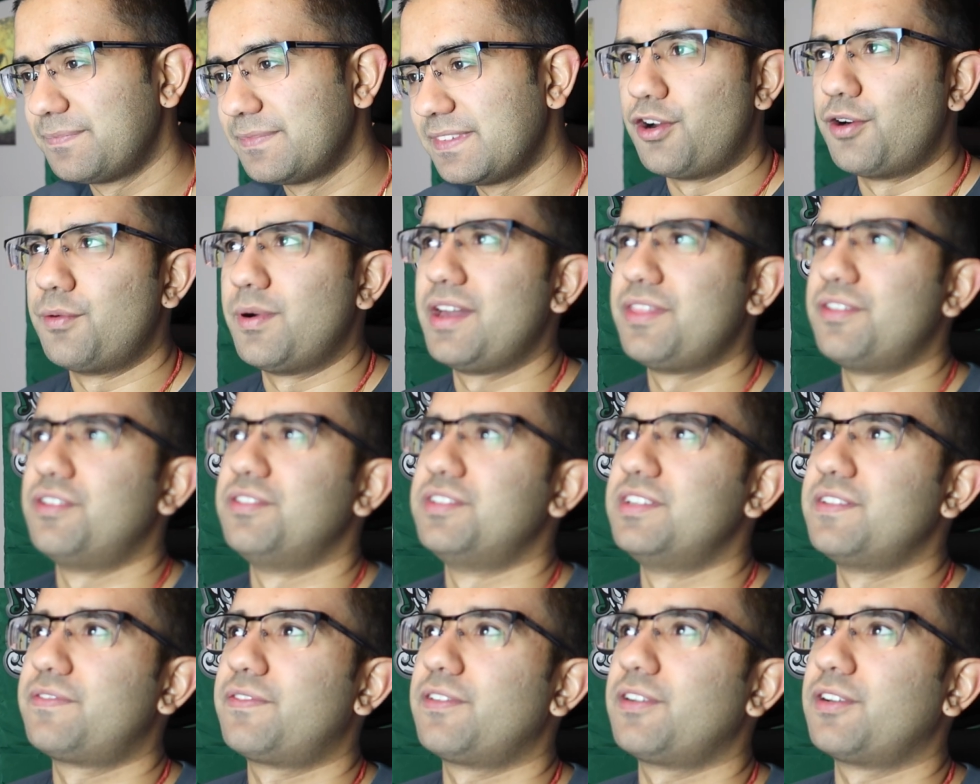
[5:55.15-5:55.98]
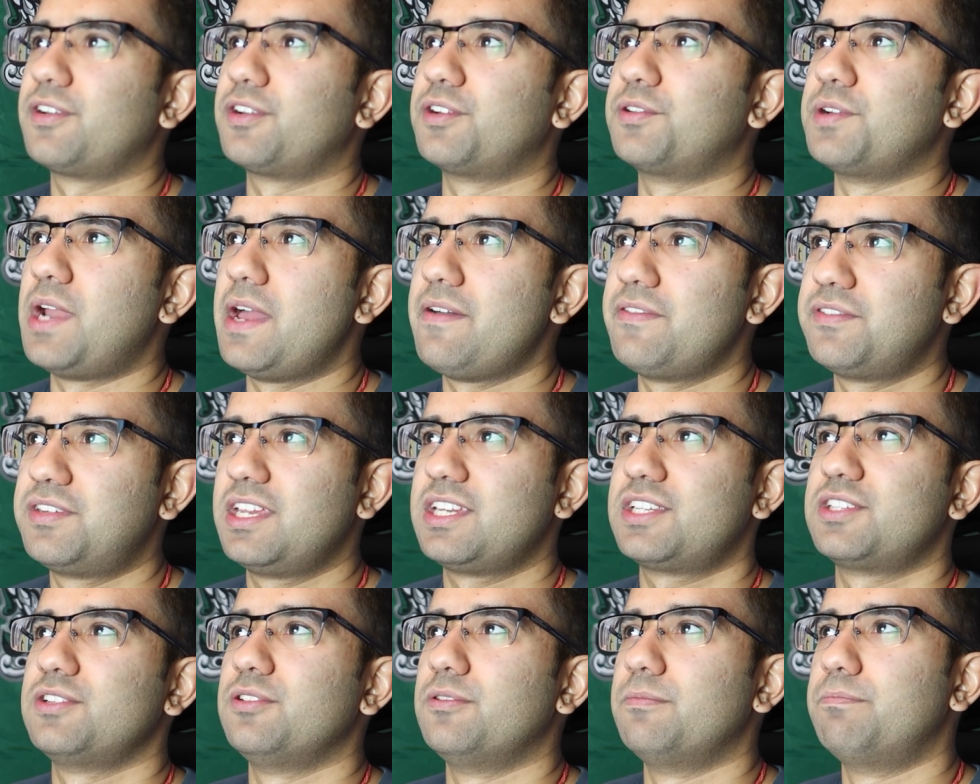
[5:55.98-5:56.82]
Or rather, different
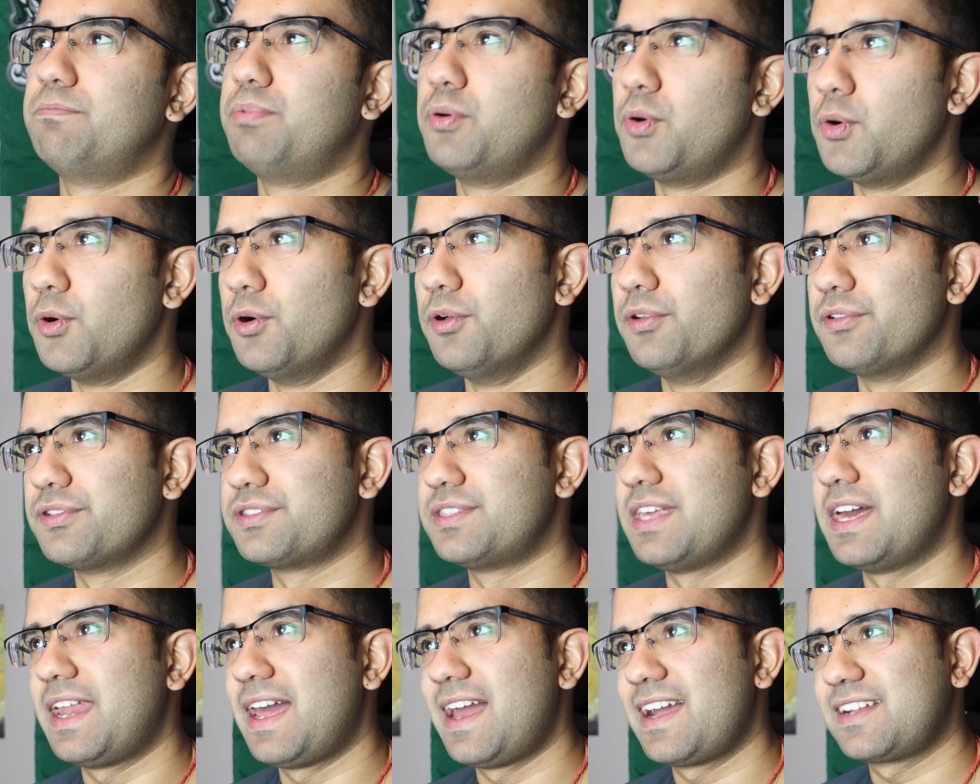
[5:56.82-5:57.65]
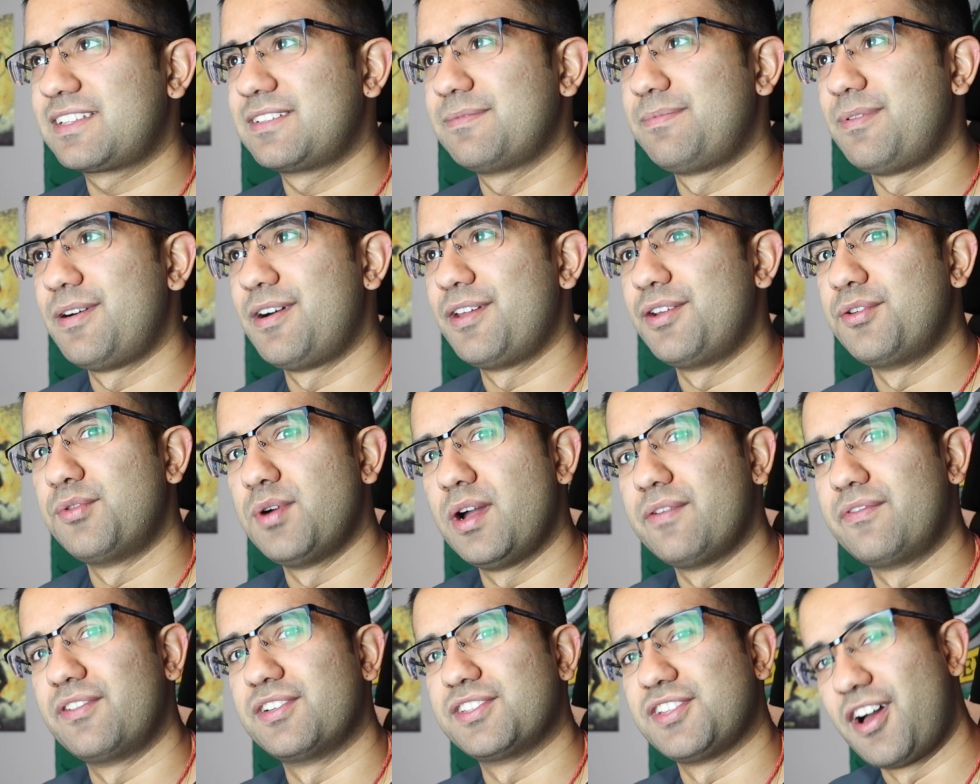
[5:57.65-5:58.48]
gravitational pulls that act upon
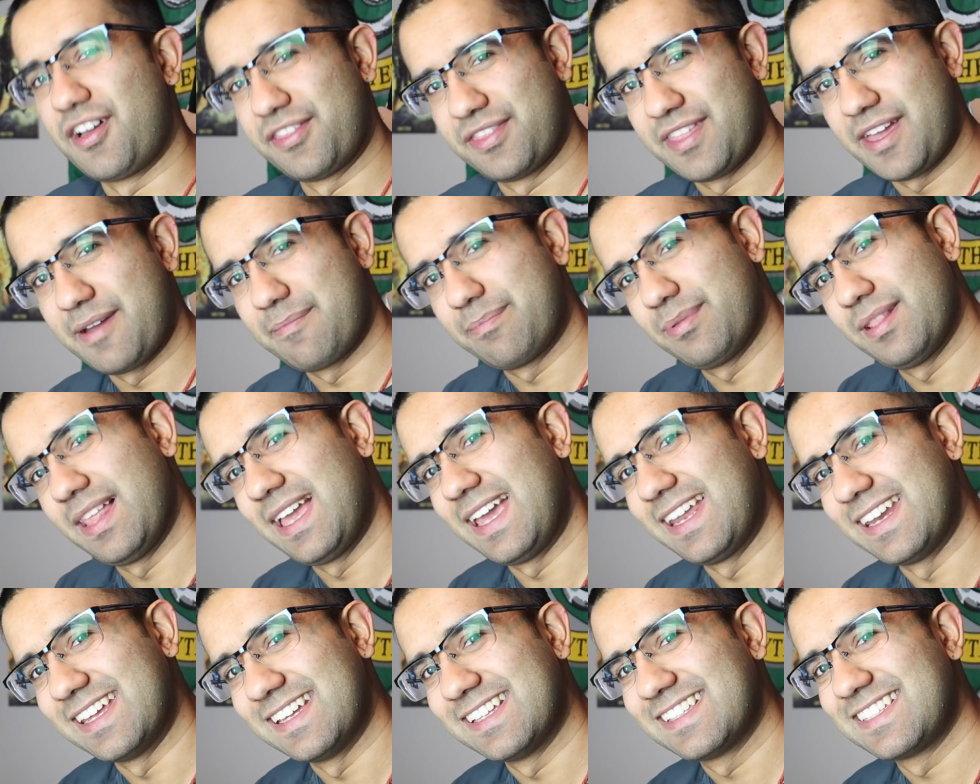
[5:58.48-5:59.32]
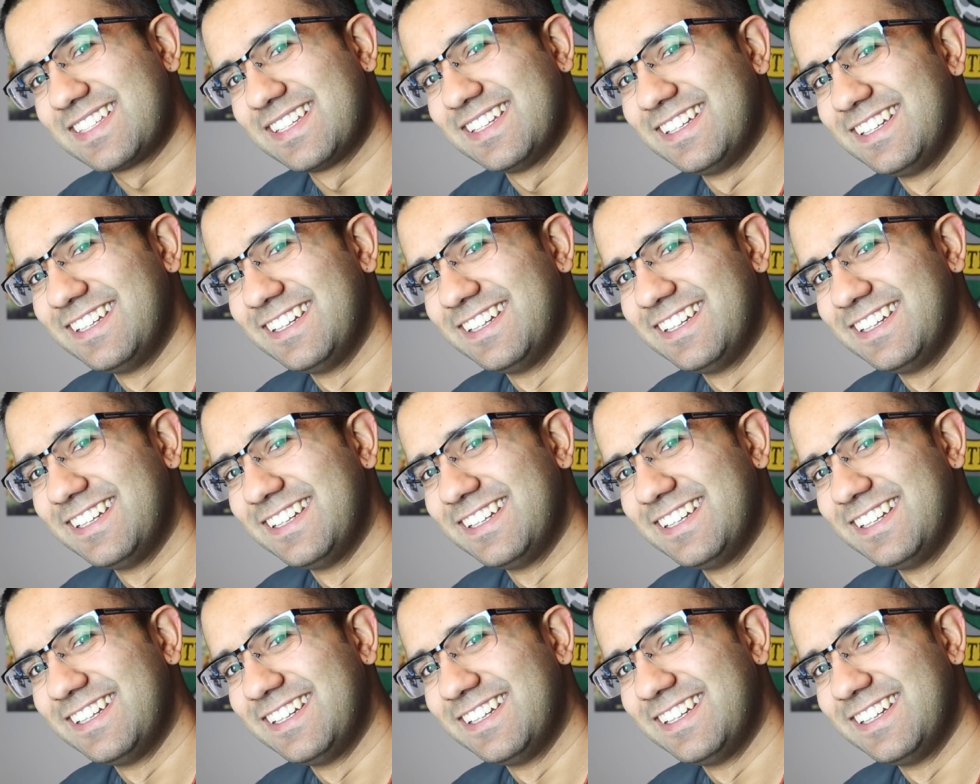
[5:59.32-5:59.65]
whoever's on that planet.